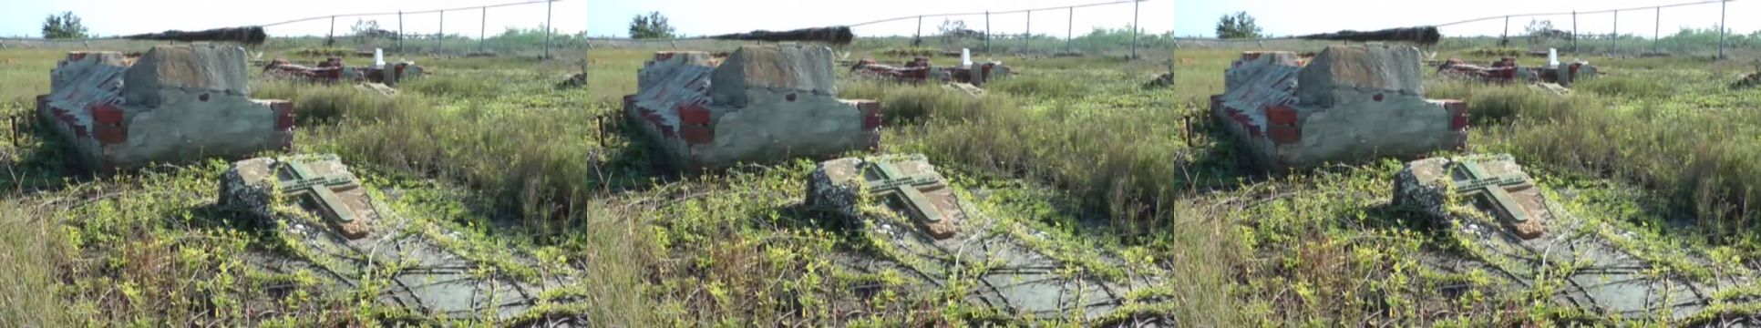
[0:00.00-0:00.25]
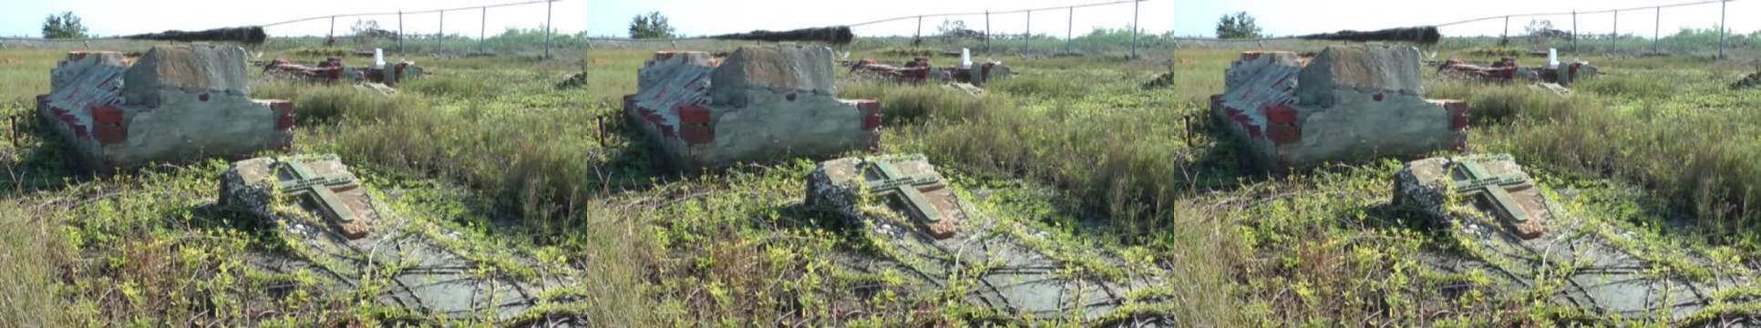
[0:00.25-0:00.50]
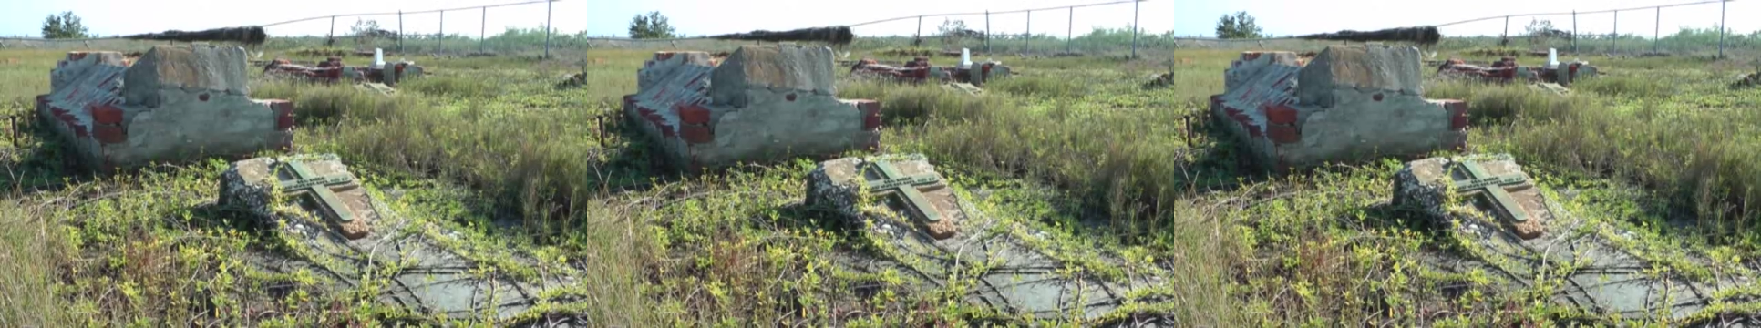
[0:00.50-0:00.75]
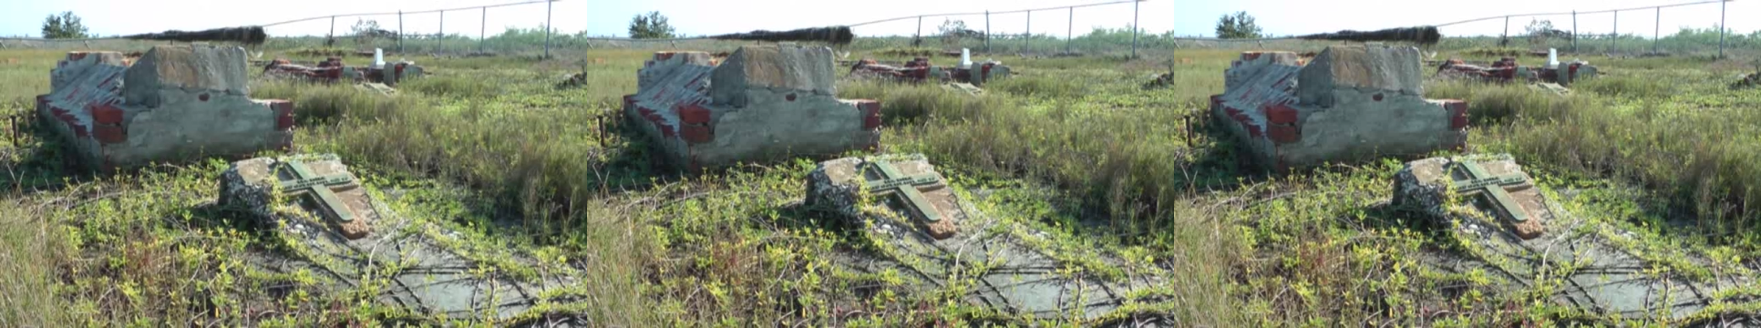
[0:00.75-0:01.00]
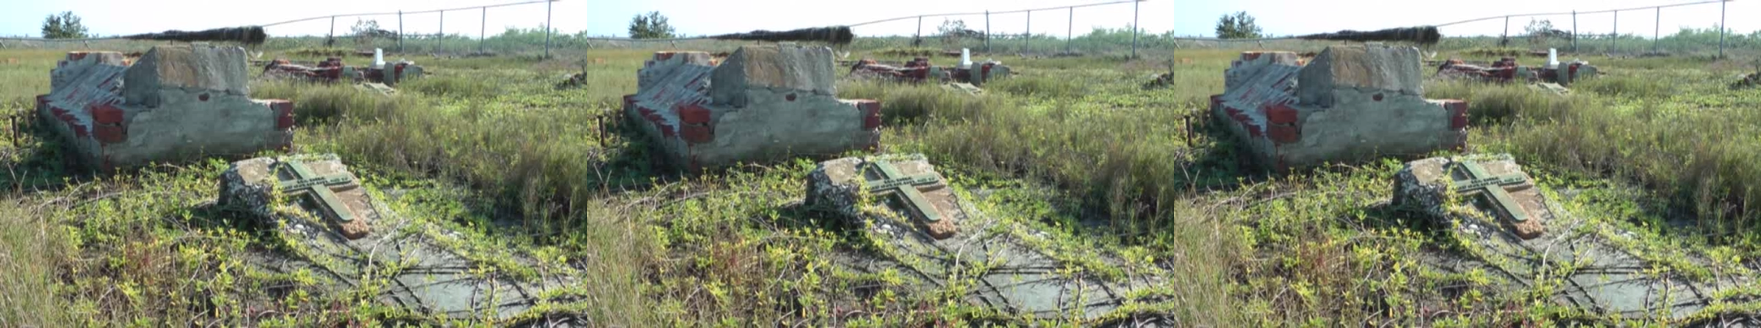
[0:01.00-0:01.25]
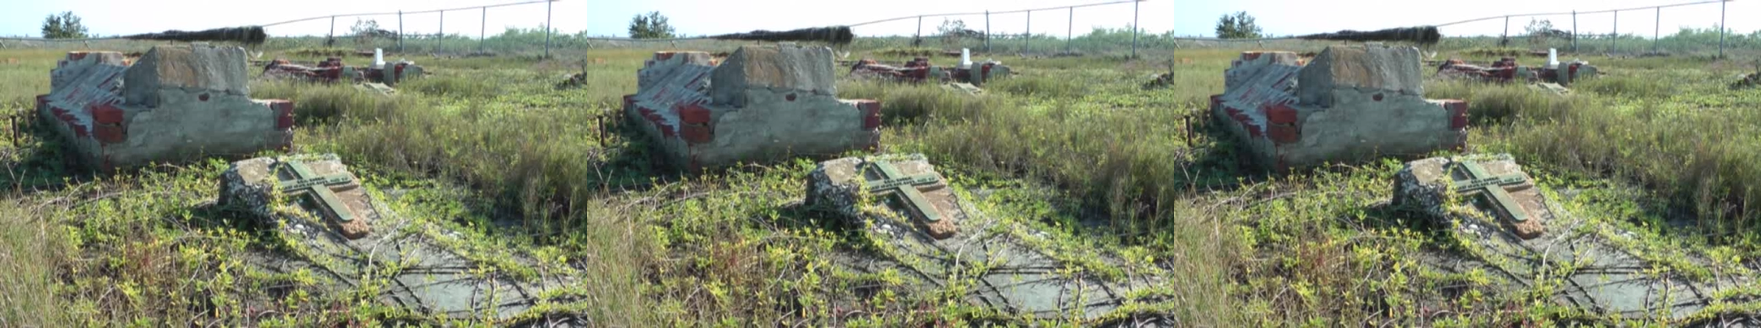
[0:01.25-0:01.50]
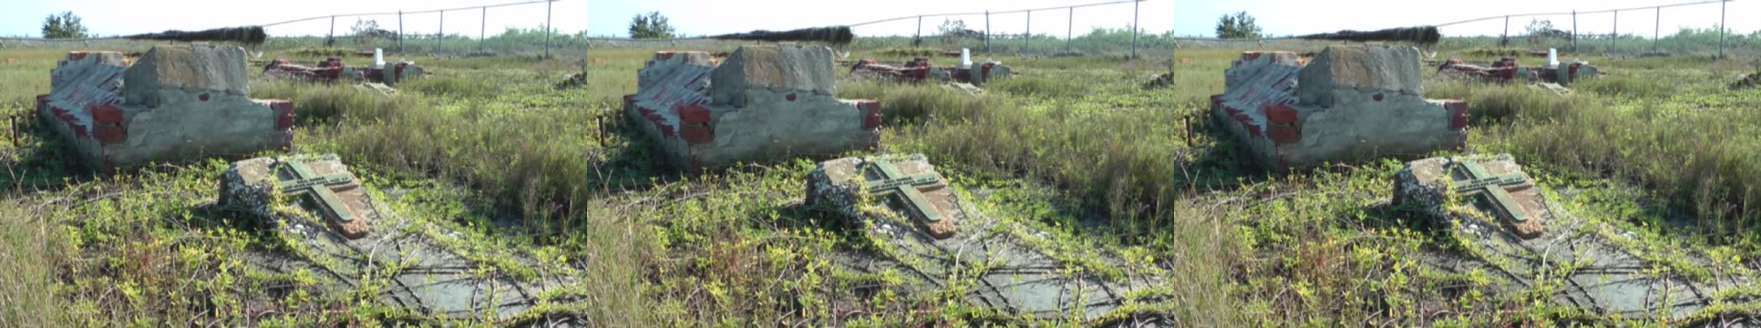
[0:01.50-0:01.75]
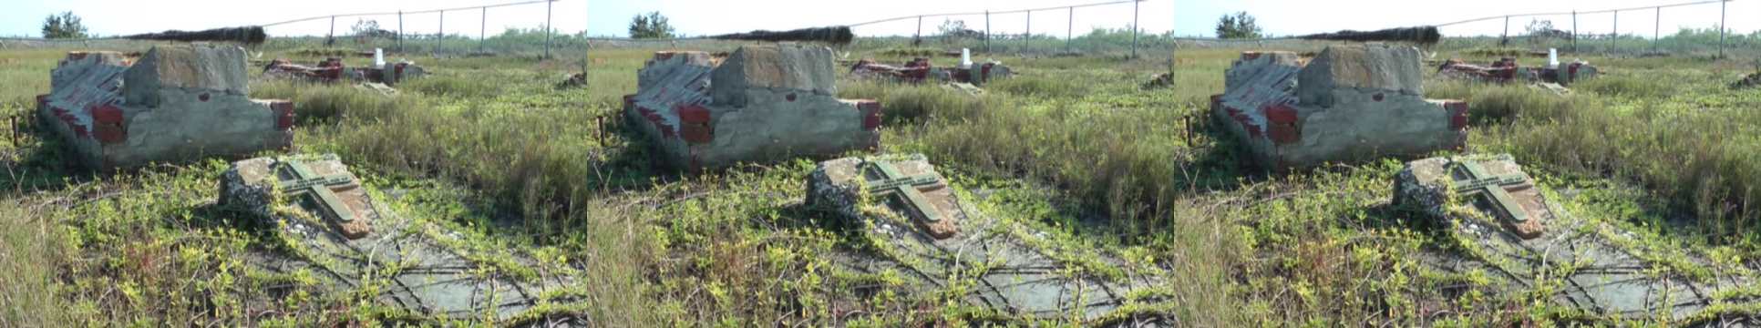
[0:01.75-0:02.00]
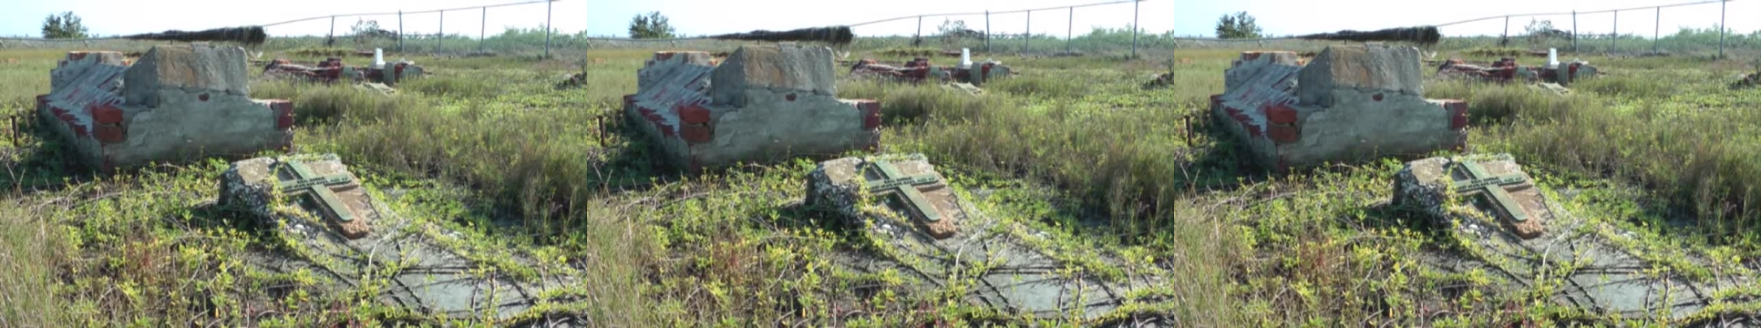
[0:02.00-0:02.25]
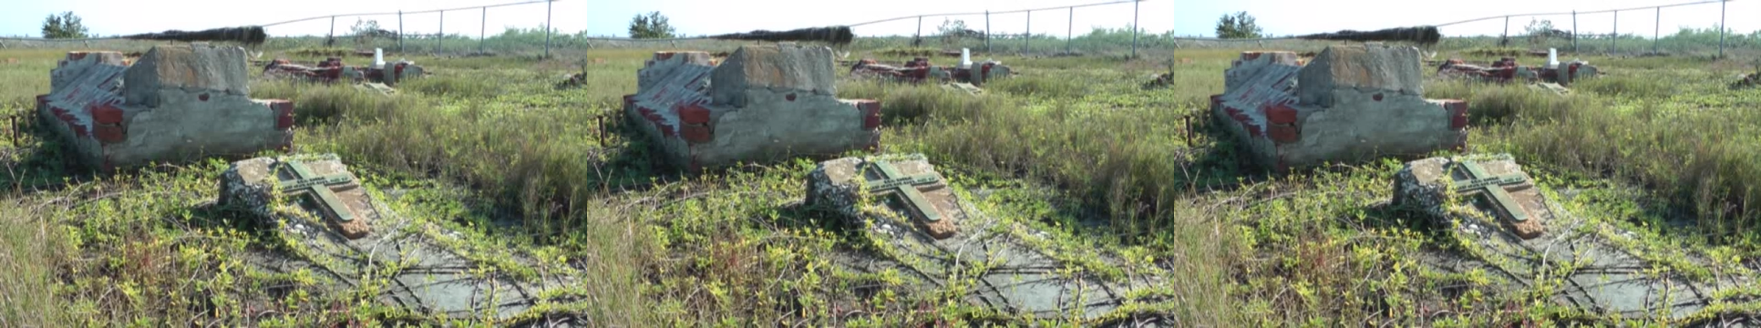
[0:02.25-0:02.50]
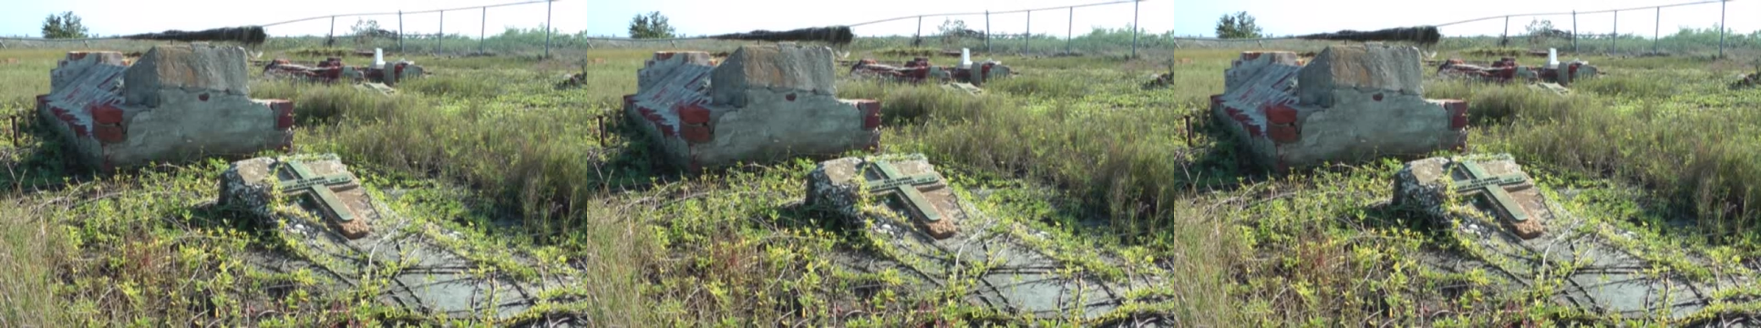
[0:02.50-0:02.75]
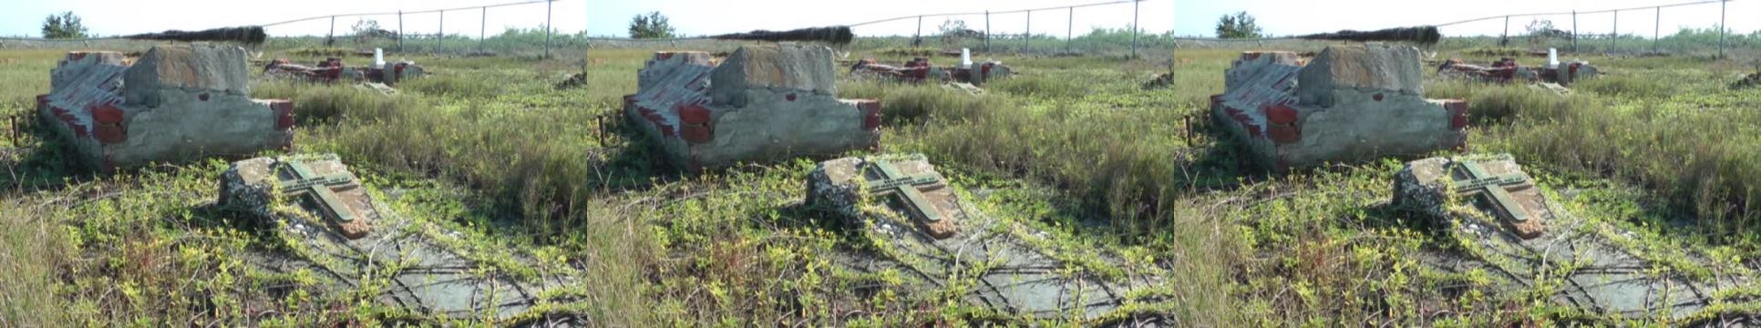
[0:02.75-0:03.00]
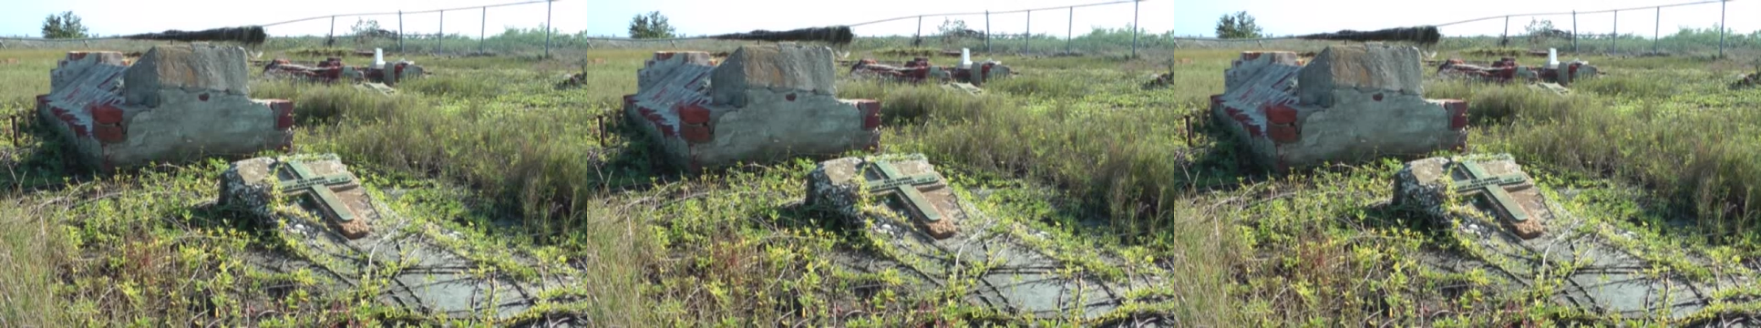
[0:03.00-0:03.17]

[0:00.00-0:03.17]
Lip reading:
(no speaker visible)